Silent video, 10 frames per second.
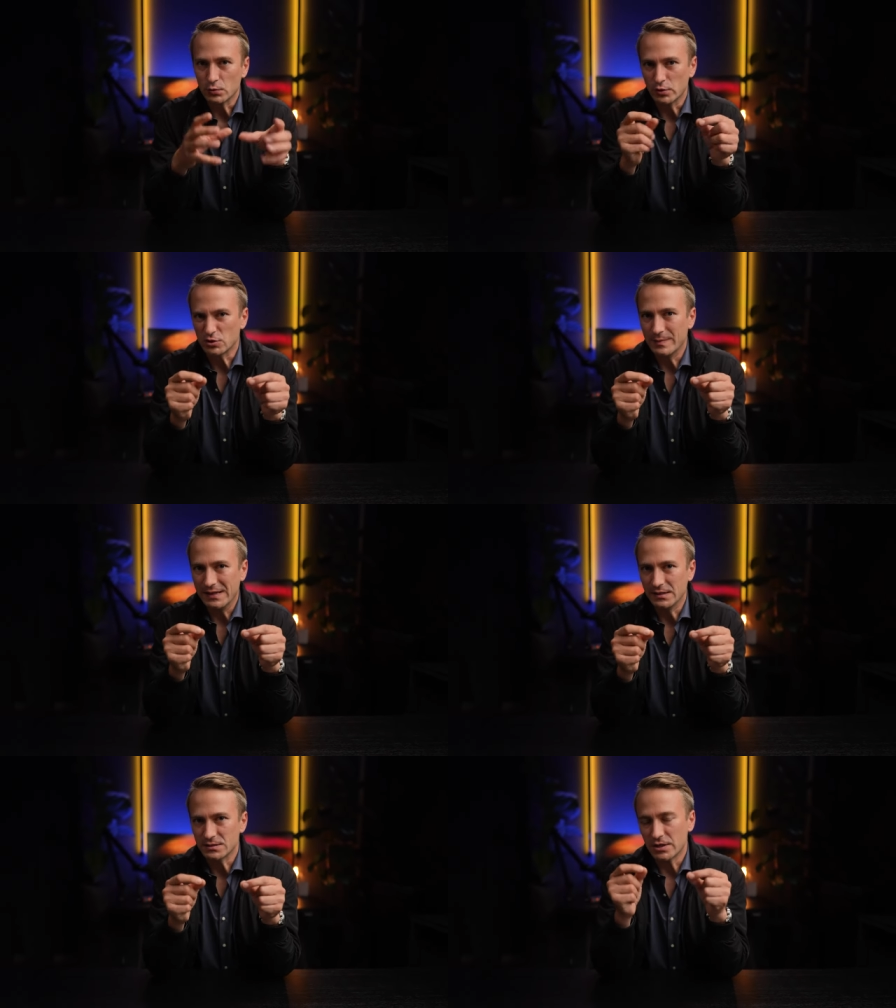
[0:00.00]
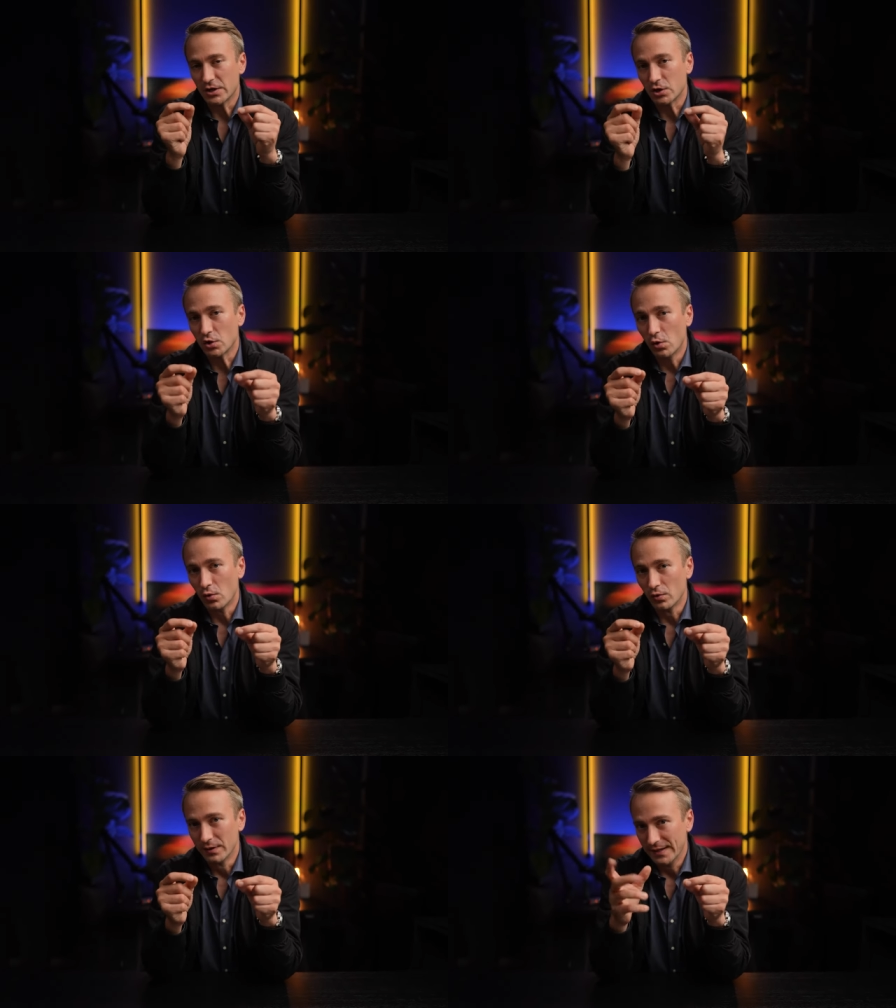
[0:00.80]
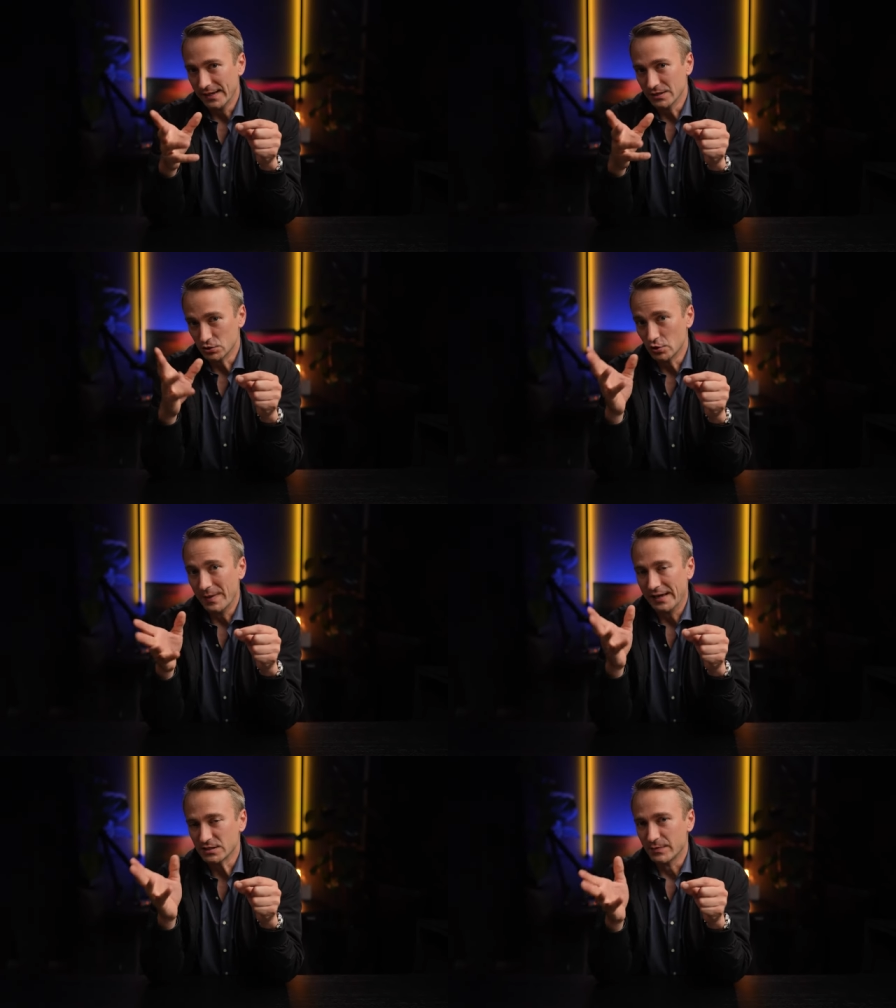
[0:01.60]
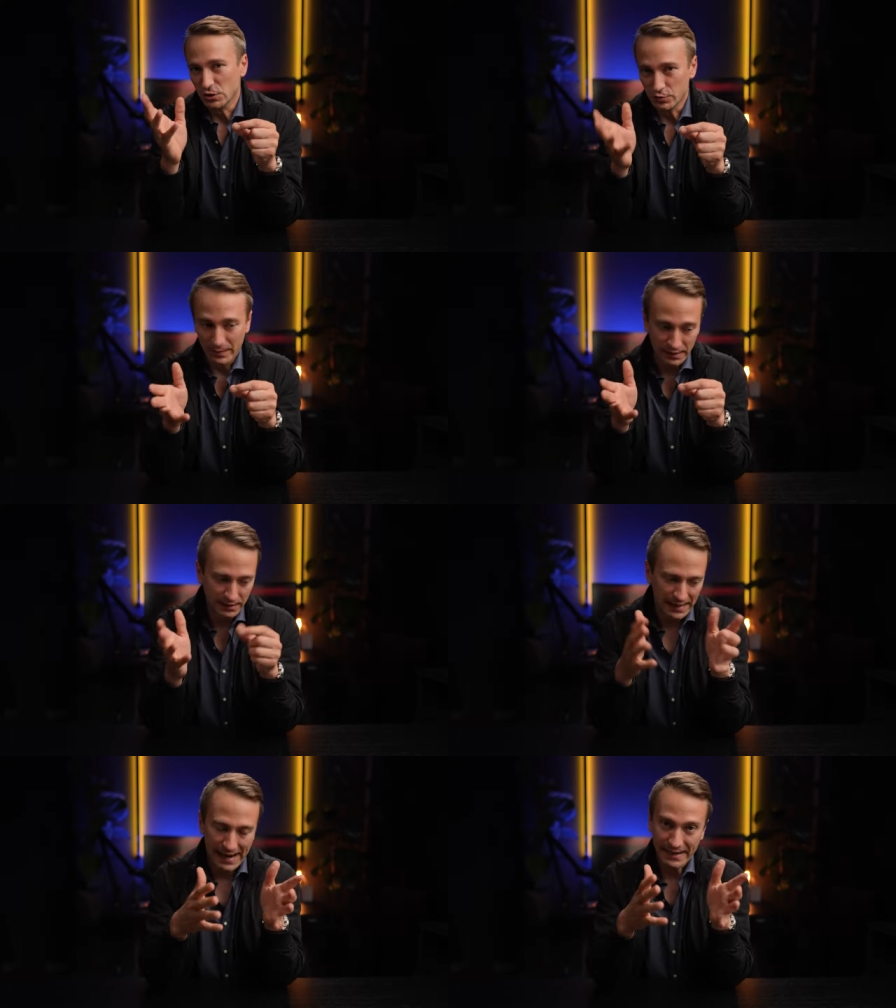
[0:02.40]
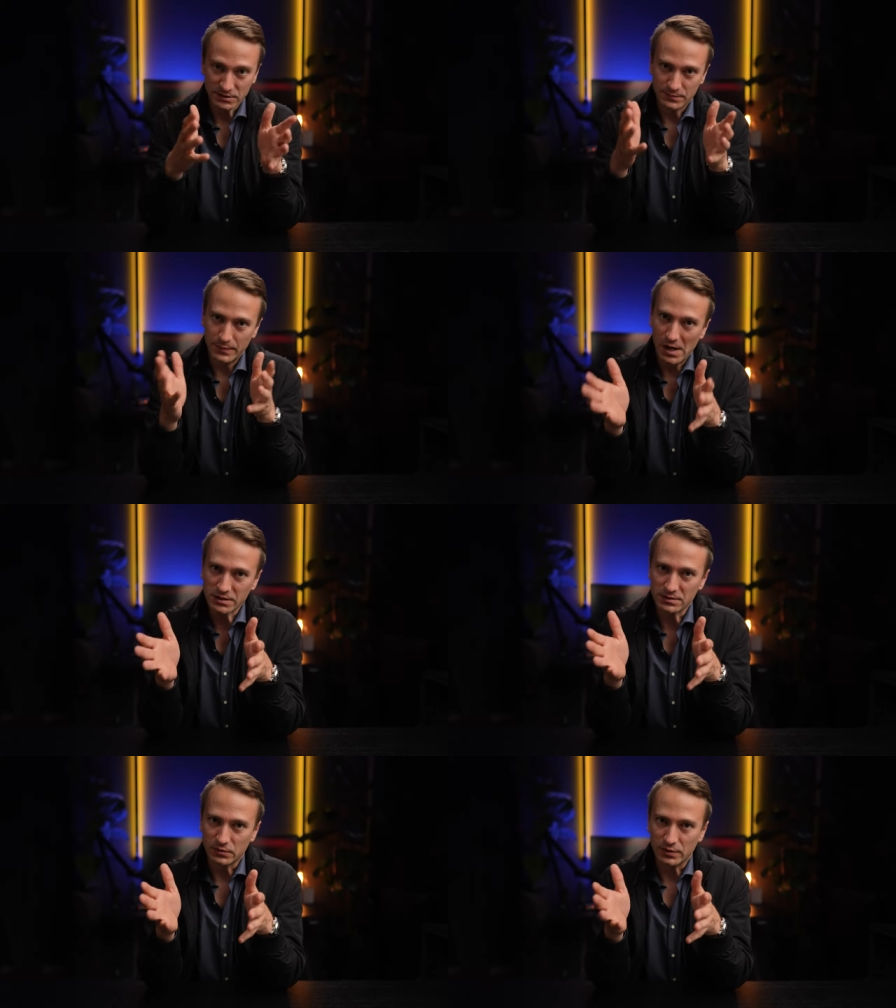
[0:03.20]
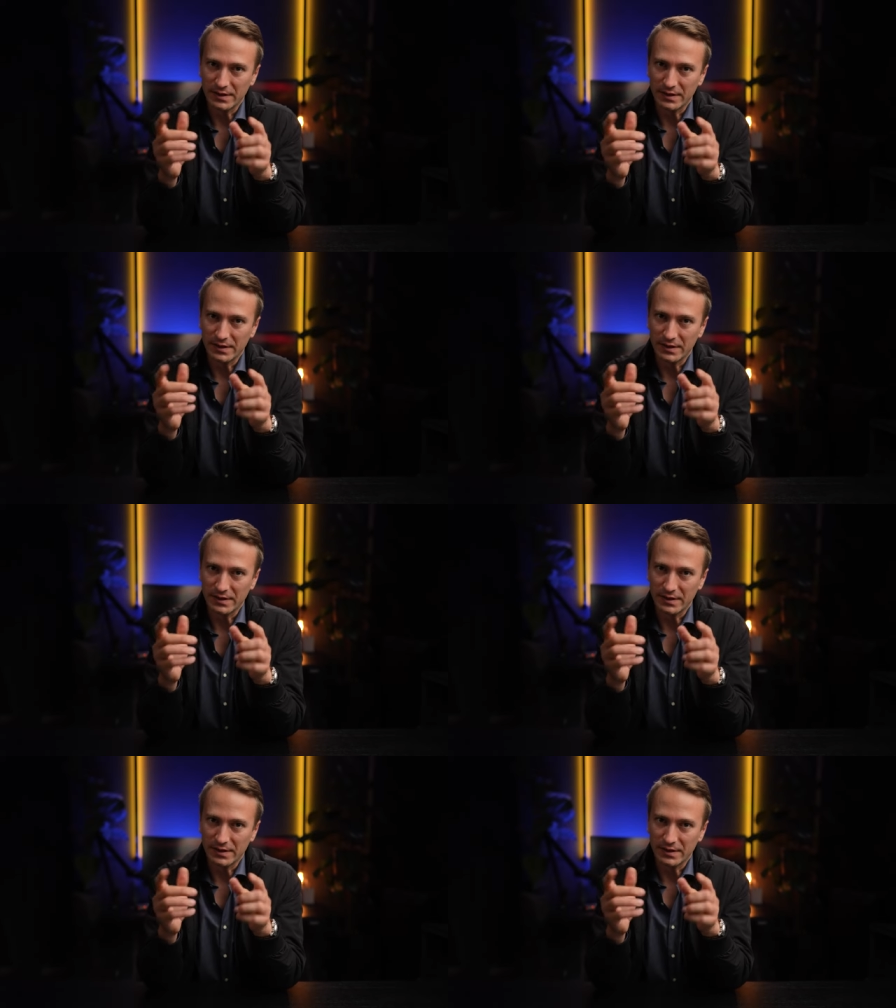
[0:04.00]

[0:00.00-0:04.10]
which means their goal is to make as much money as possible,